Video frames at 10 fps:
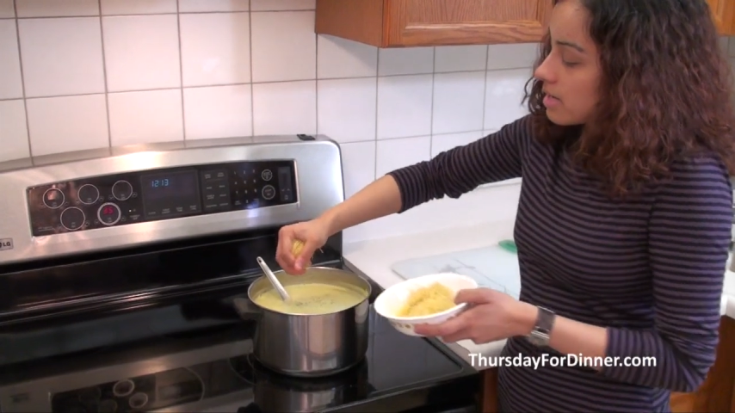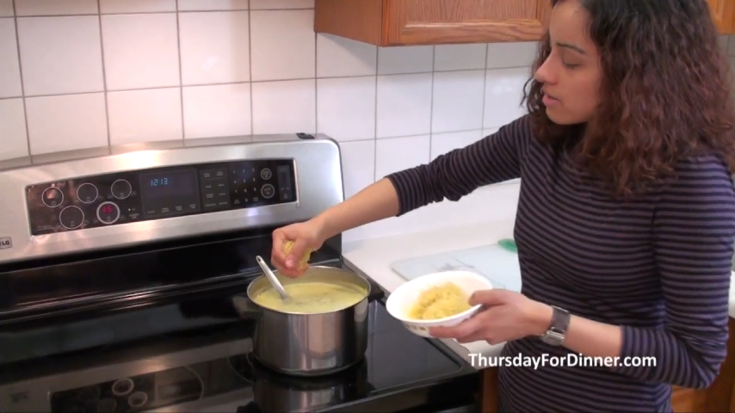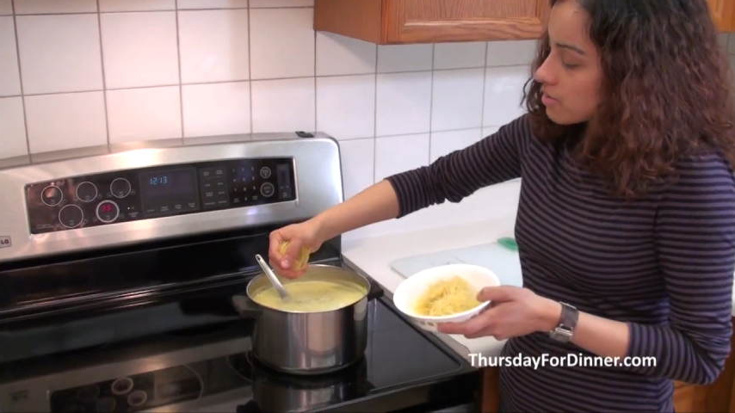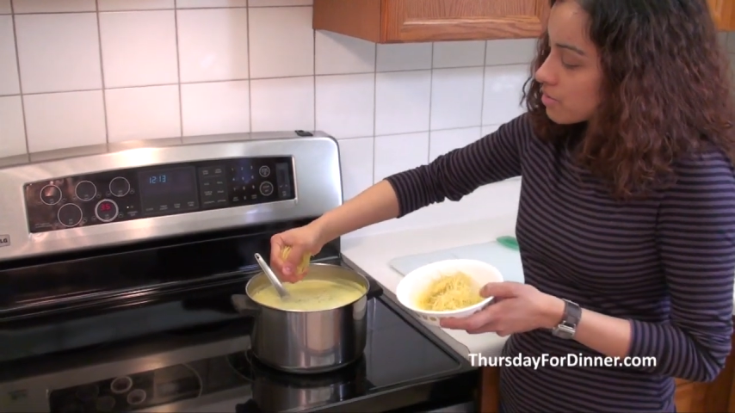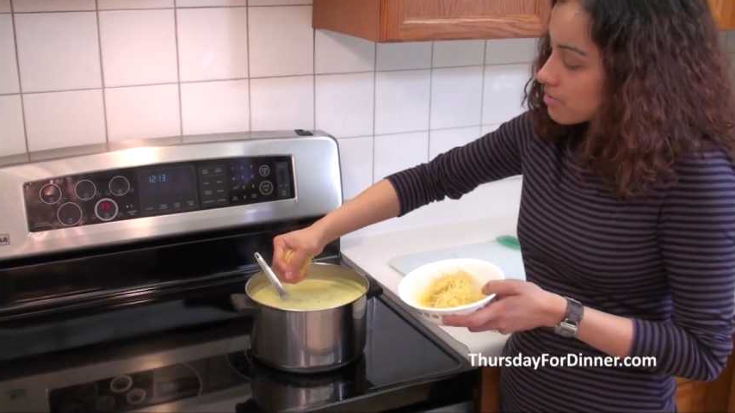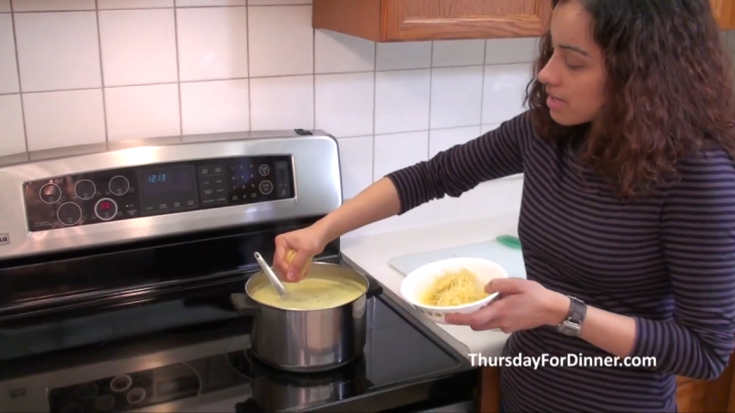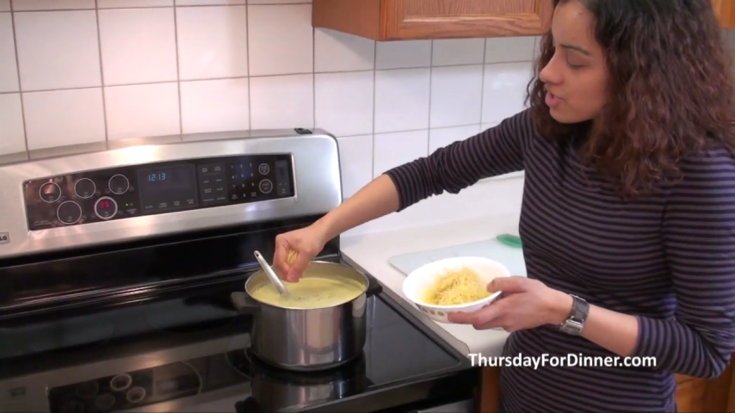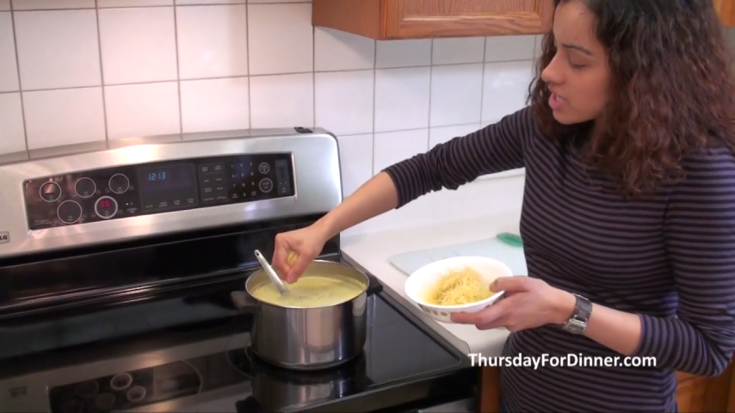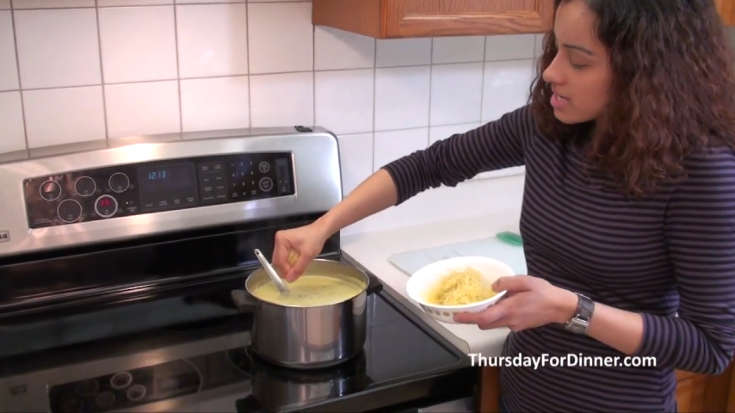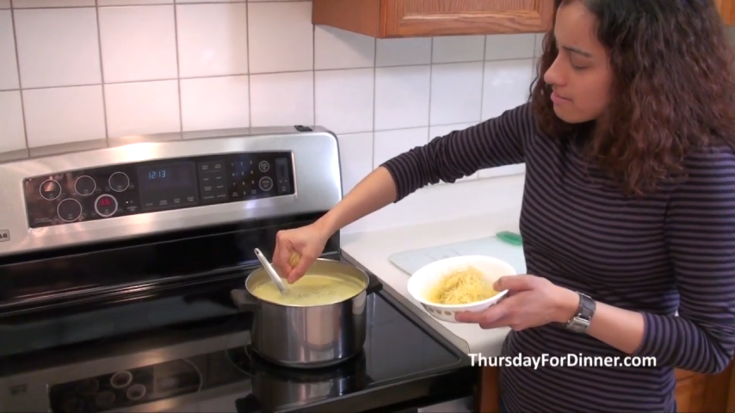and
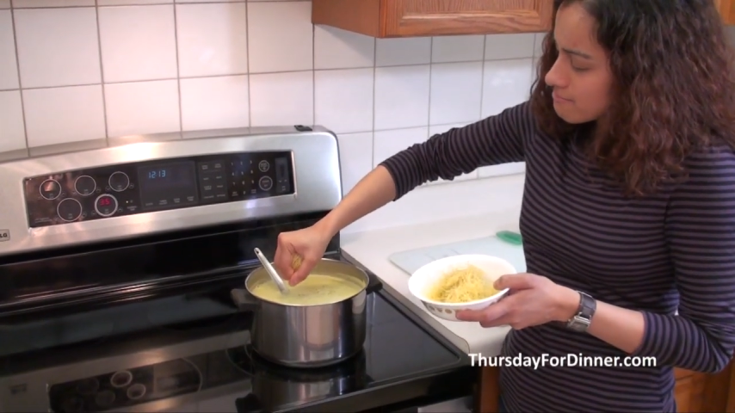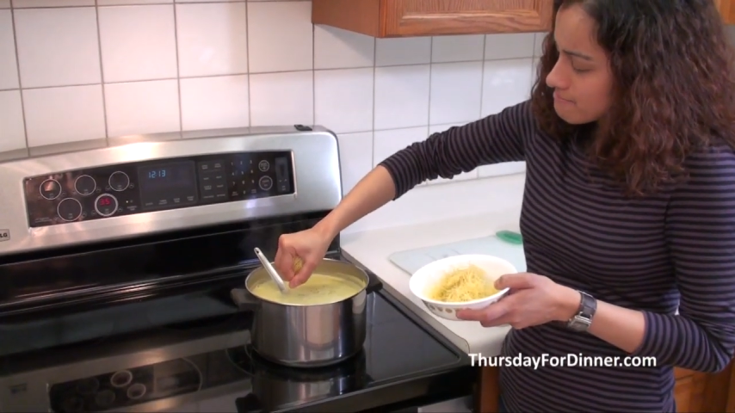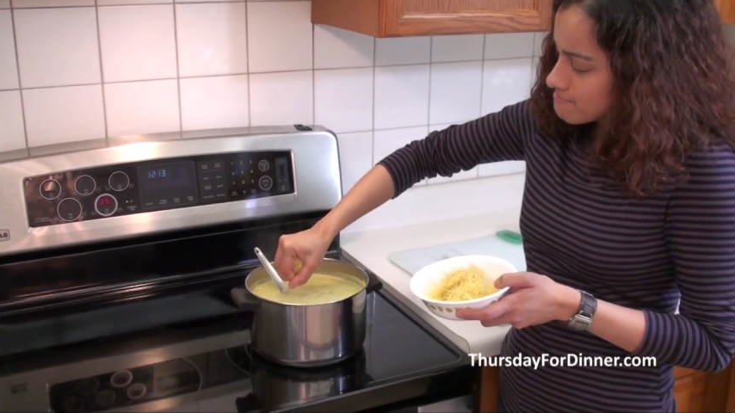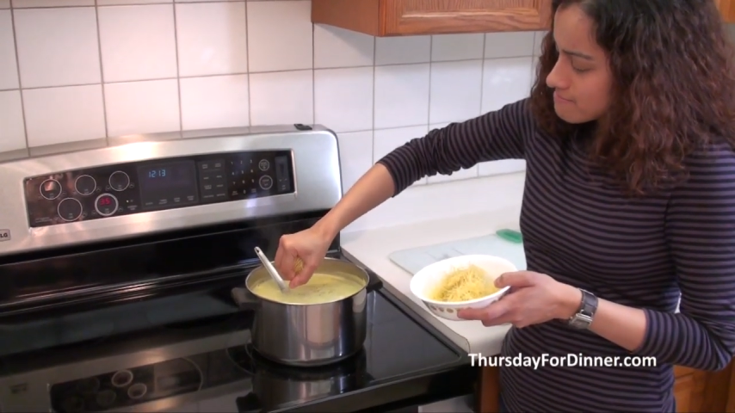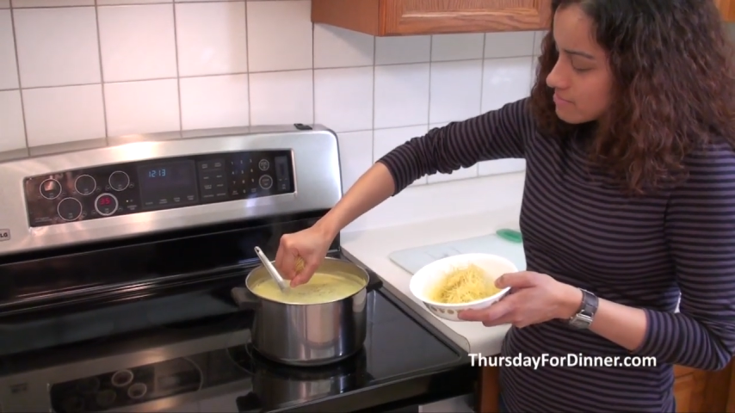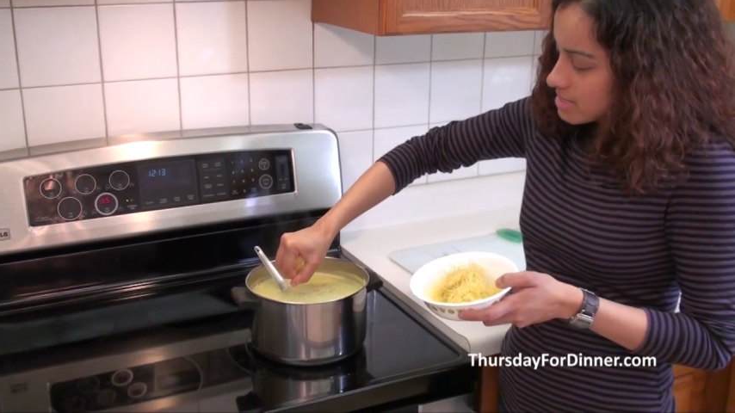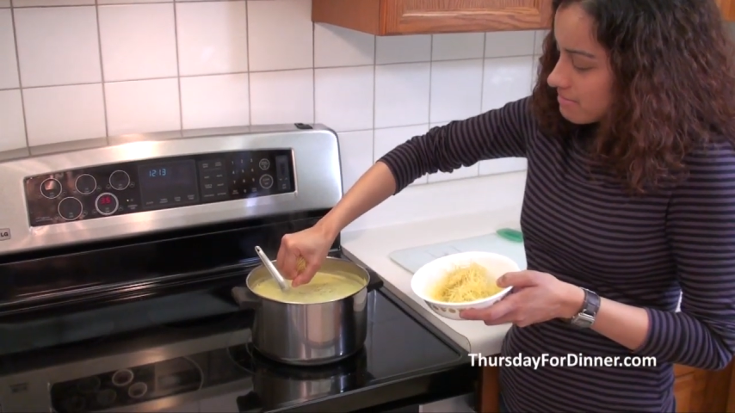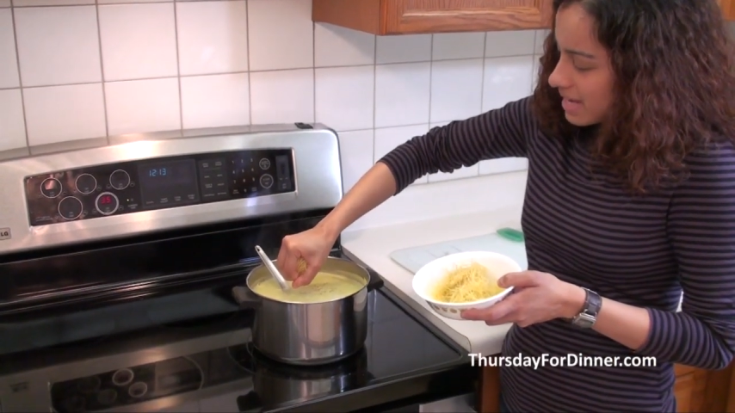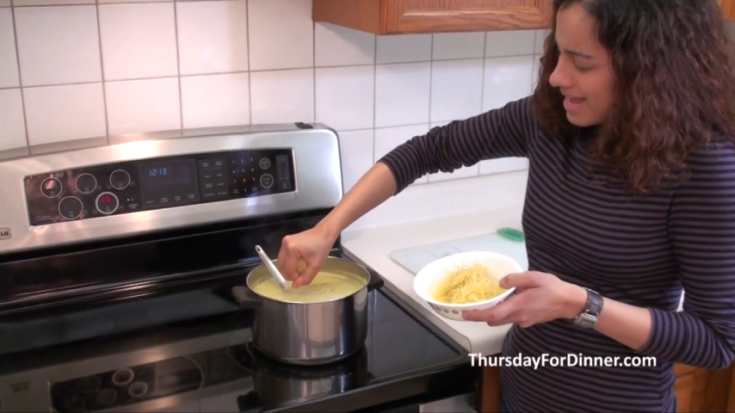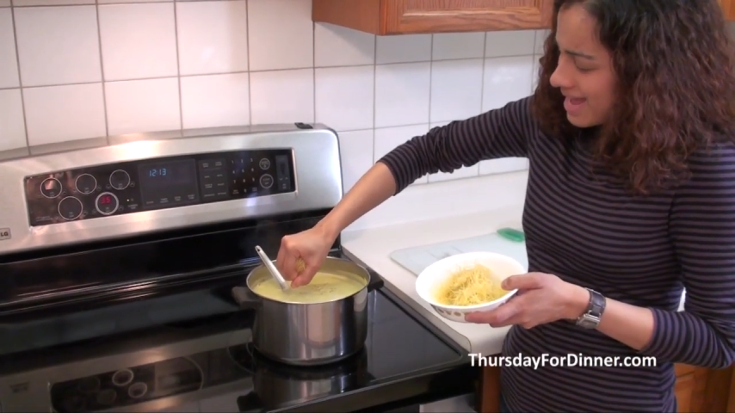crush it
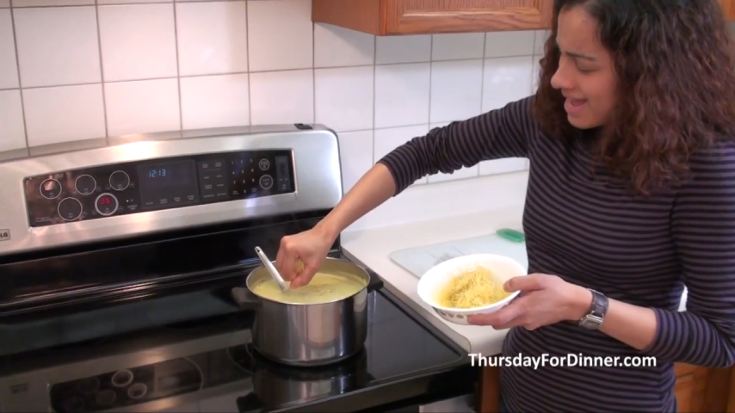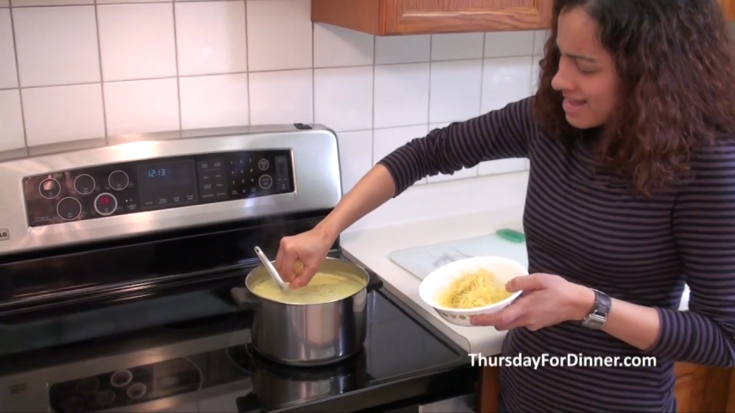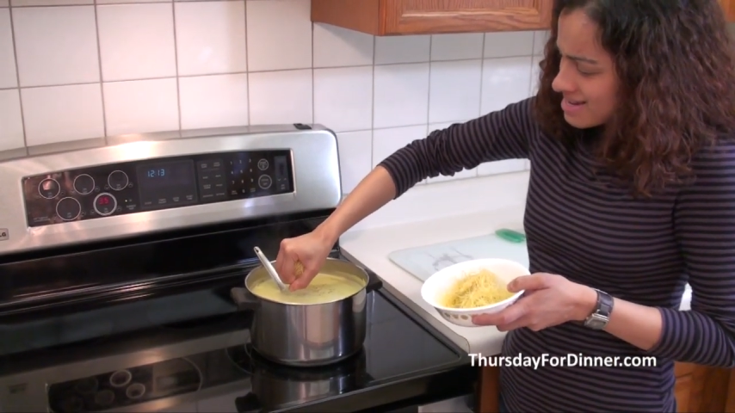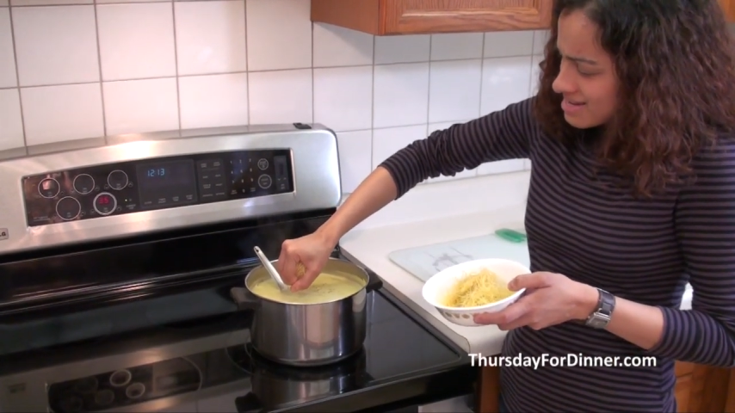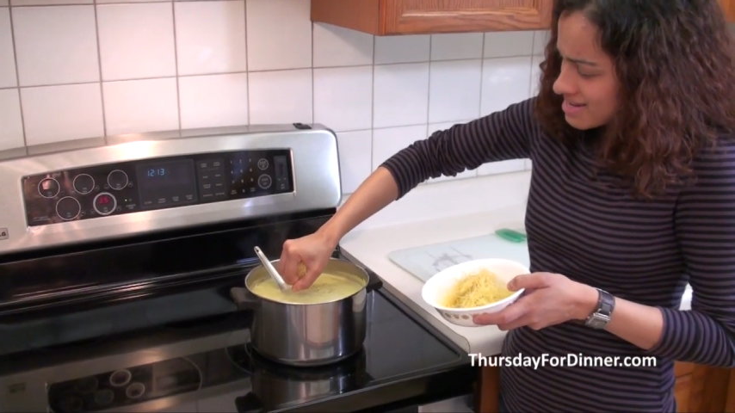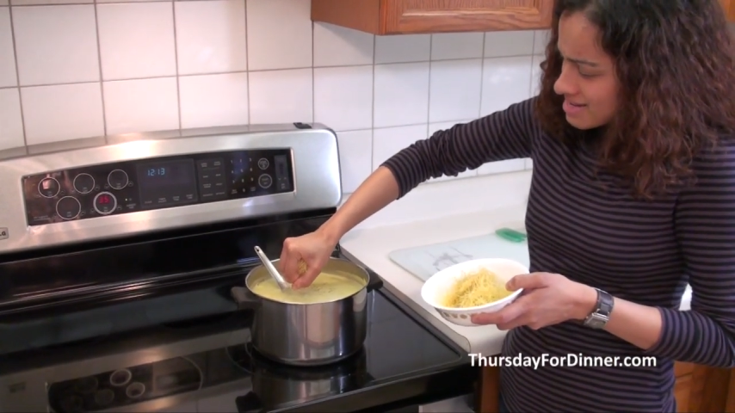in my hand,